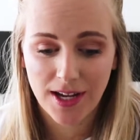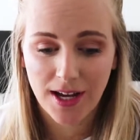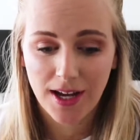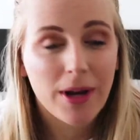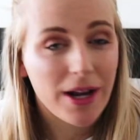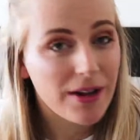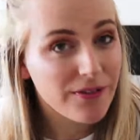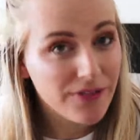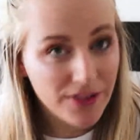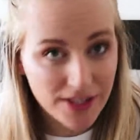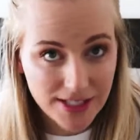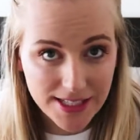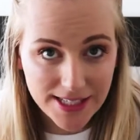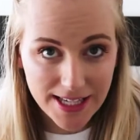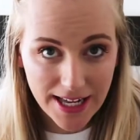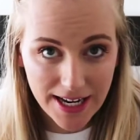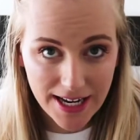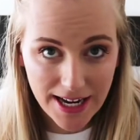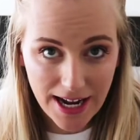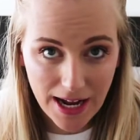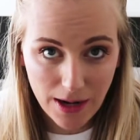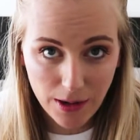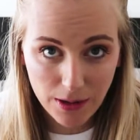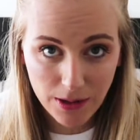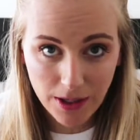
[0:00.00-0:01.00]
When I first
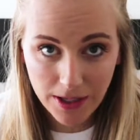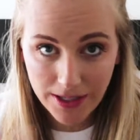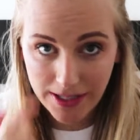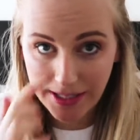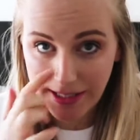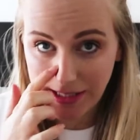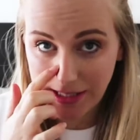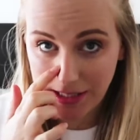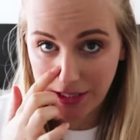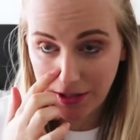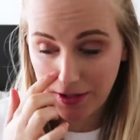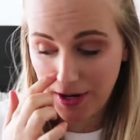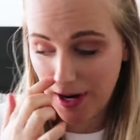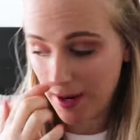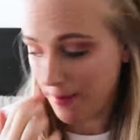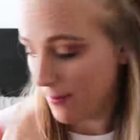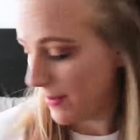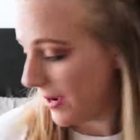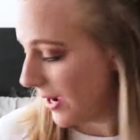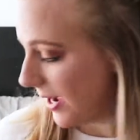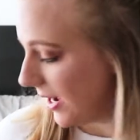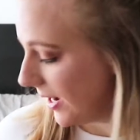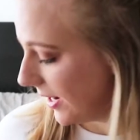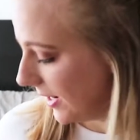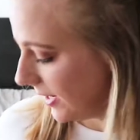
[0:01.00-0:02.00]
started out on Instagram,
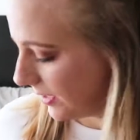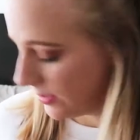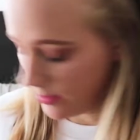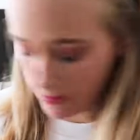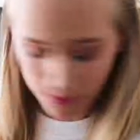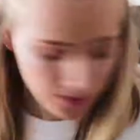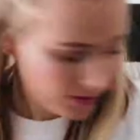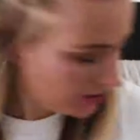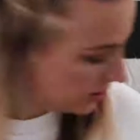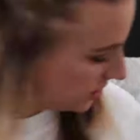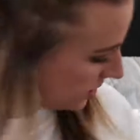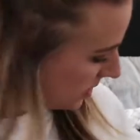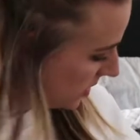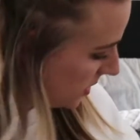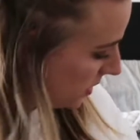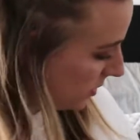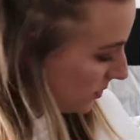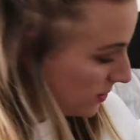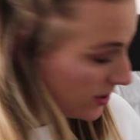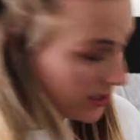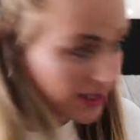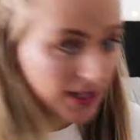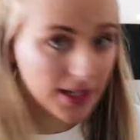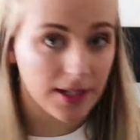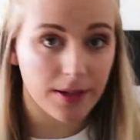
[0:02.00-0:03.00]
I was just
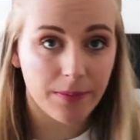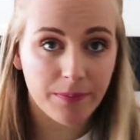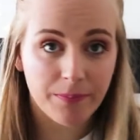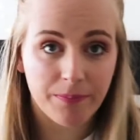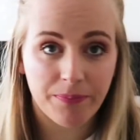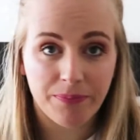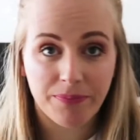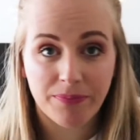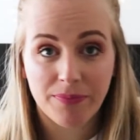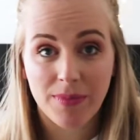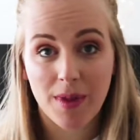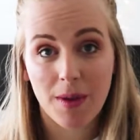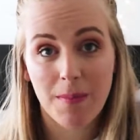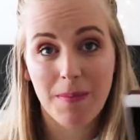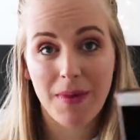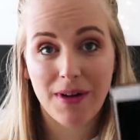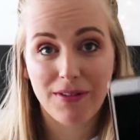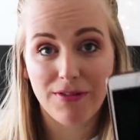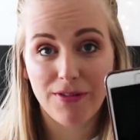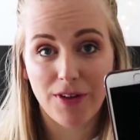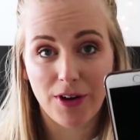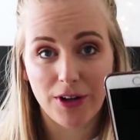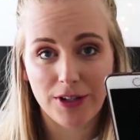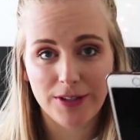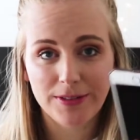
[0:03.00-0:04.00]
using my
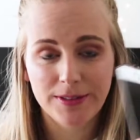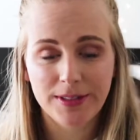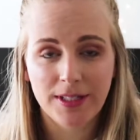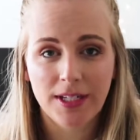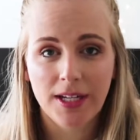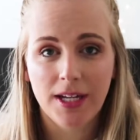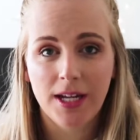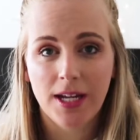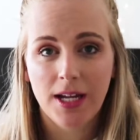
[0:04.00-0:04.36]
phone,